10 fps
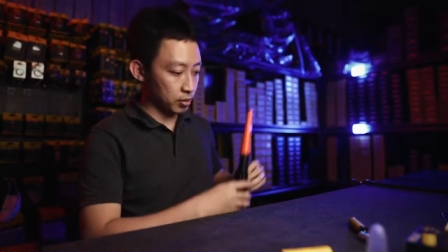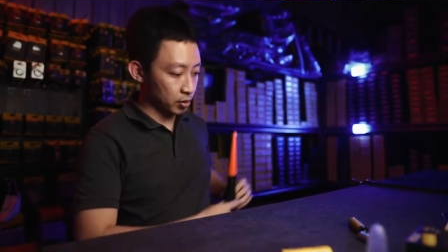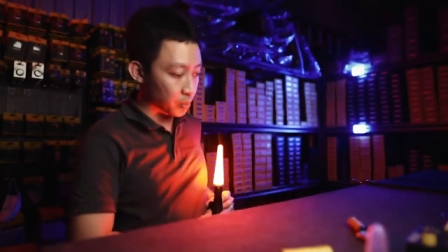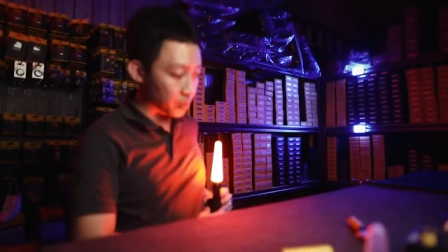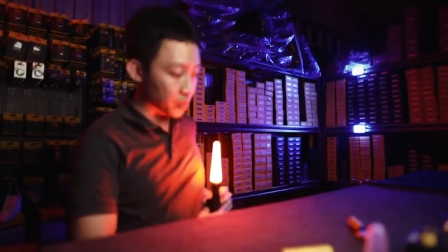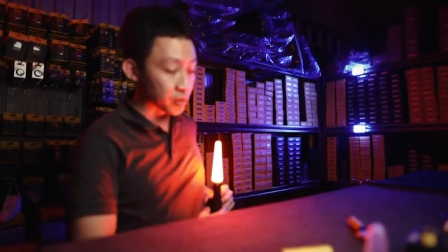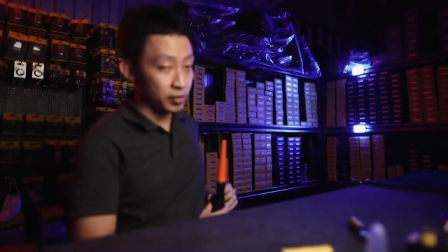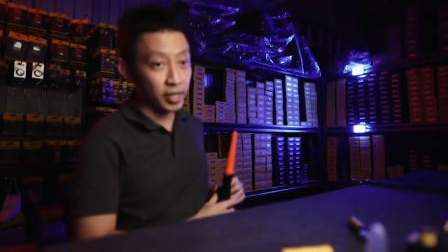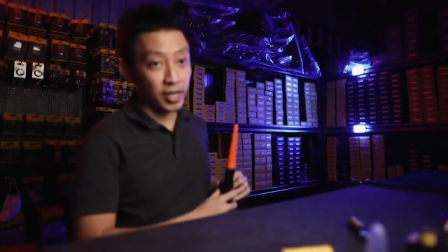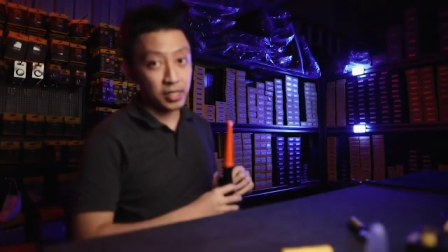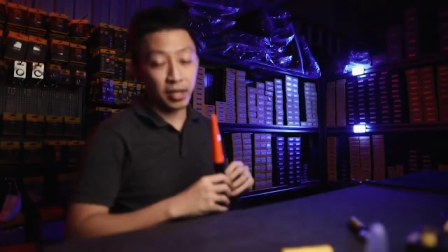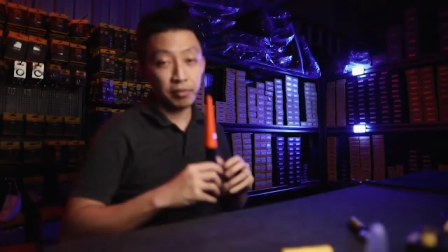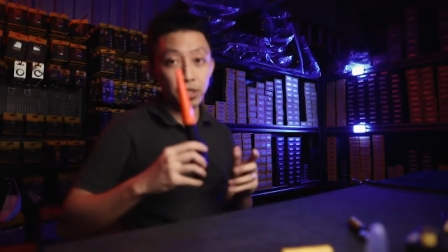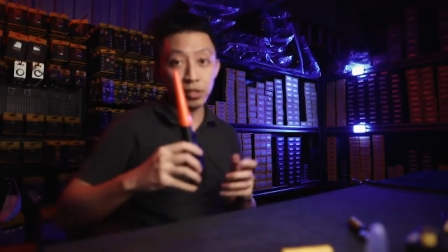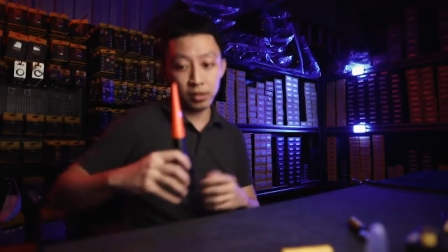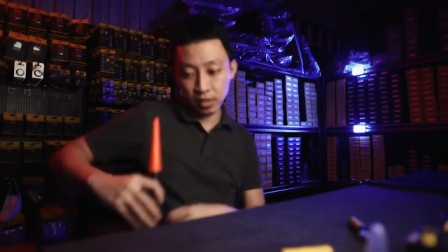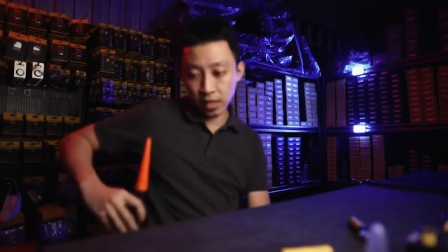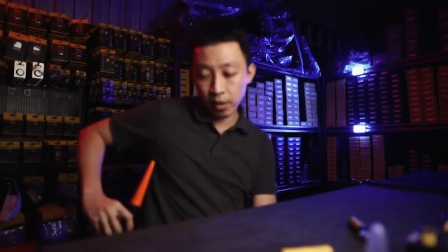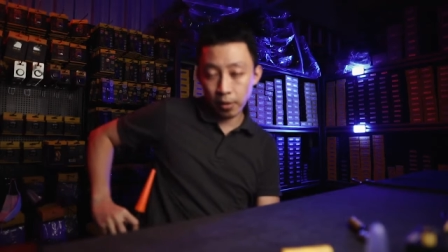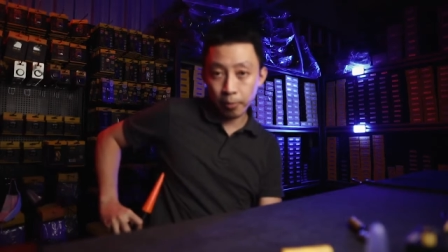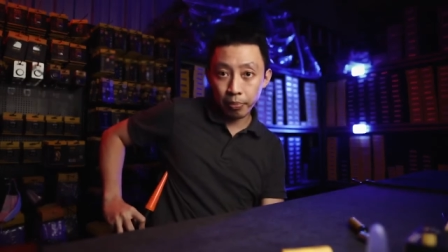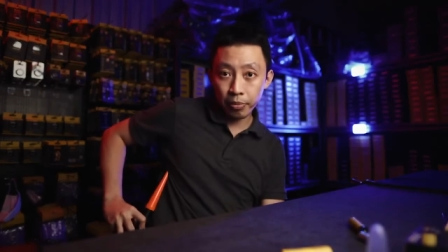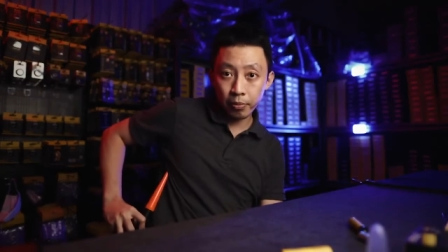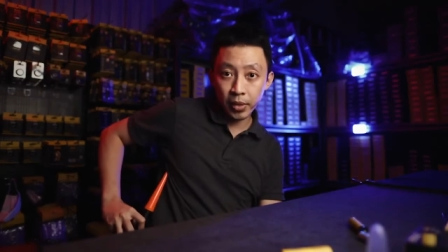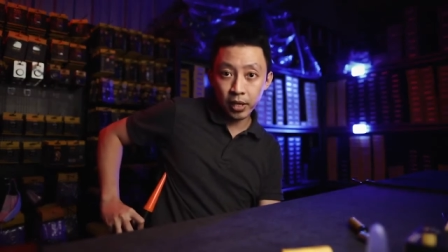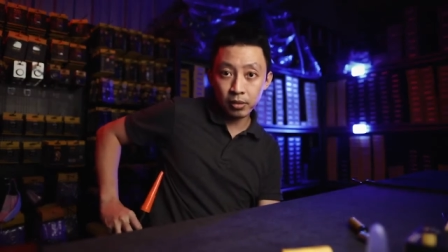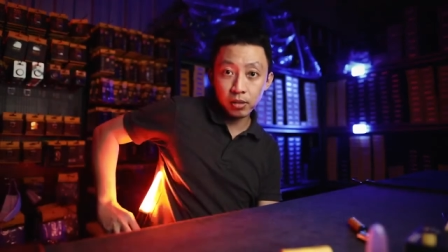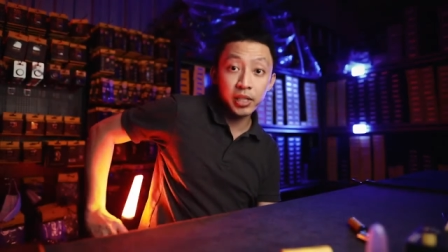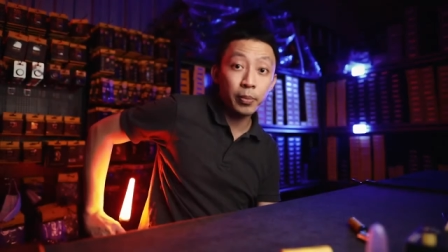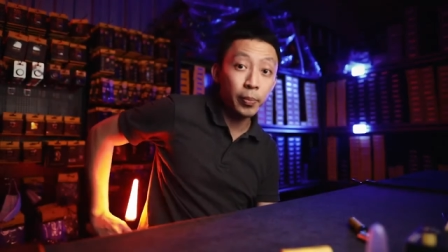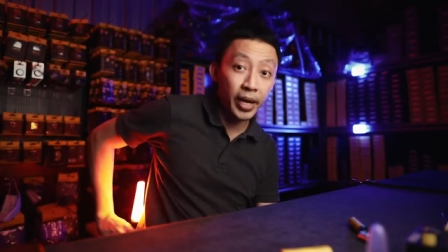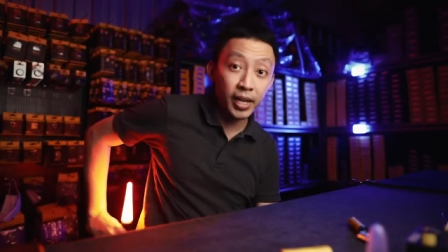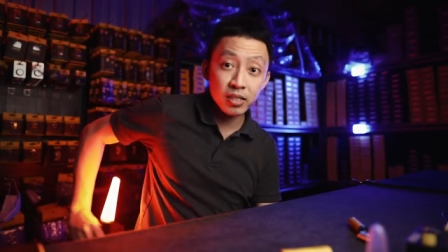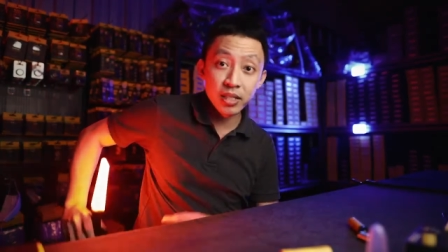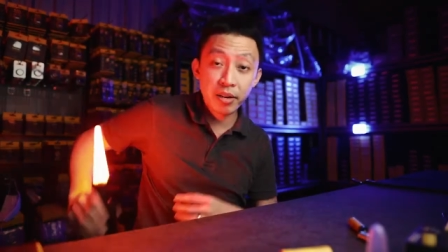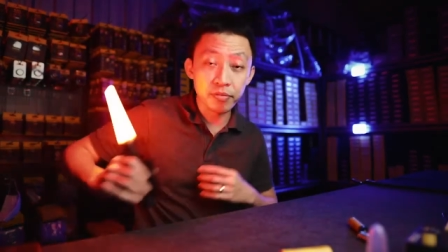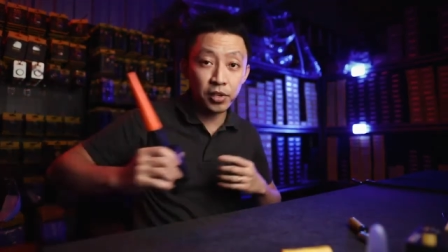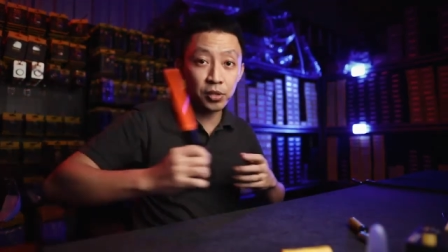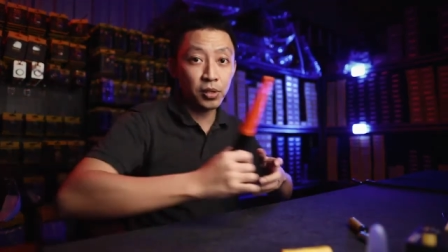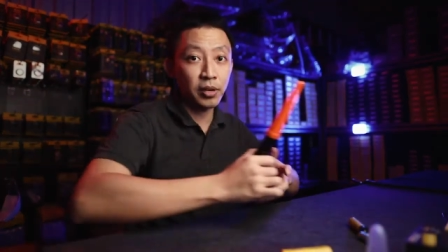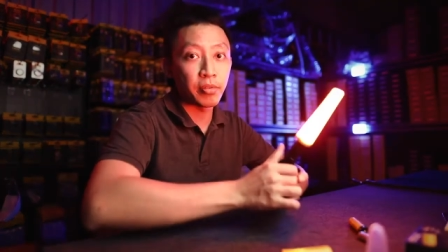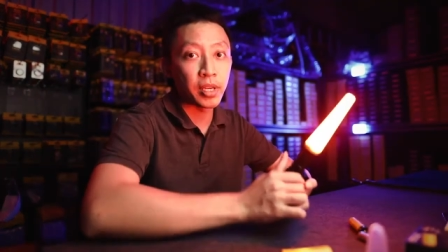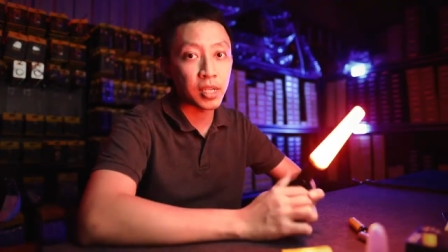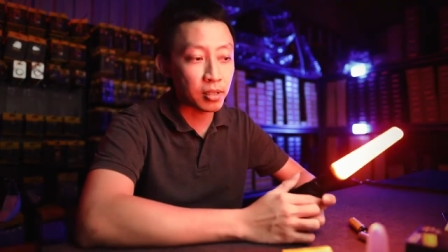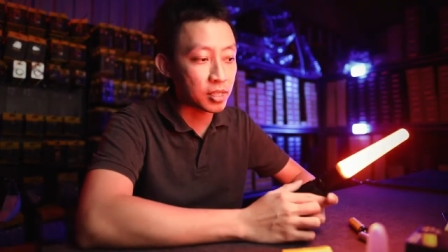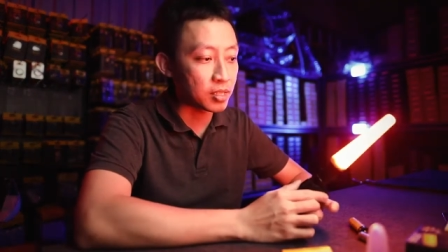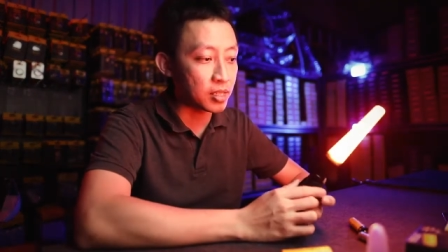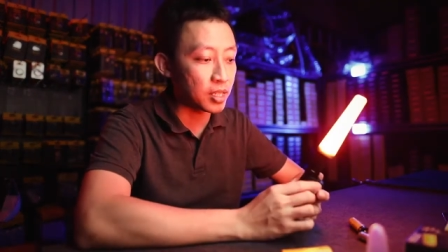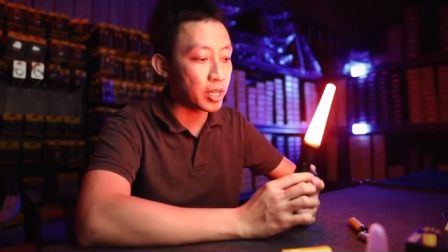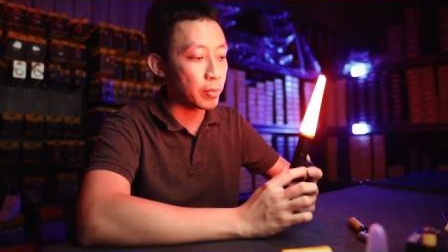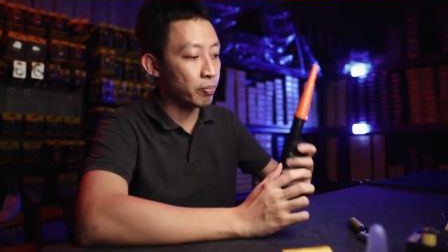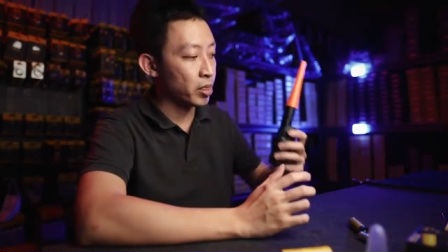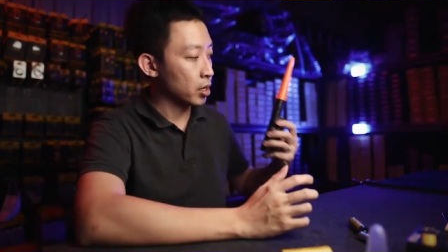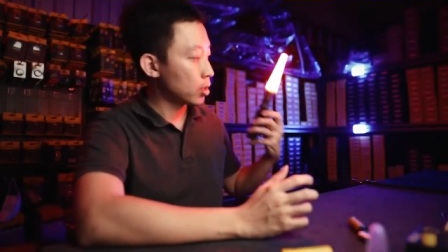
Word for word: So most of the guys have this on their belt at the back safety so that vehicles can see them